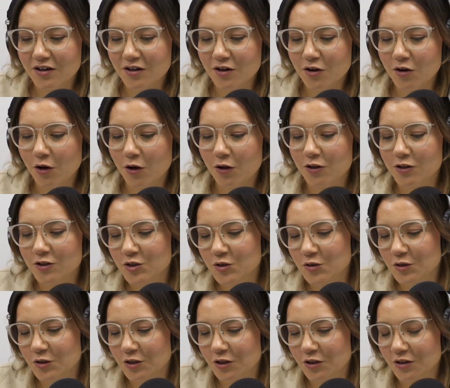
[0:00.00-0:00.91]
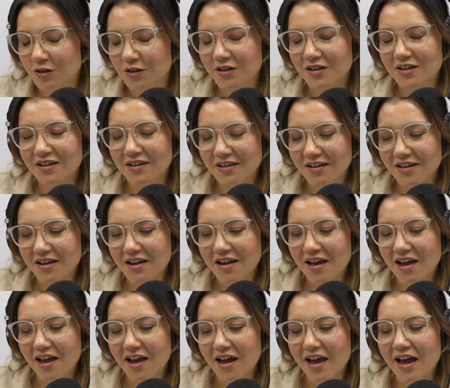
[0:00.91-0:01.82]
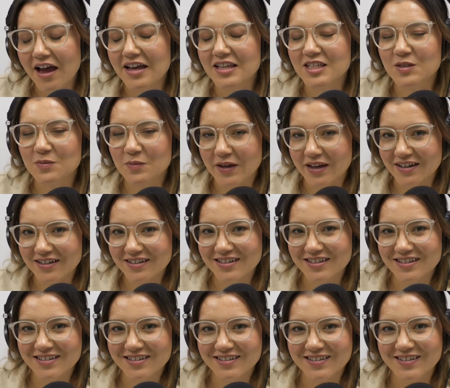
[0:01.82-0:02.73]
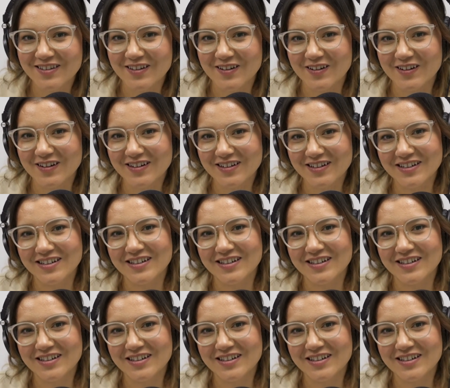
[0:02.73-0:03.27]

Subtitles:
cultural aspect, though.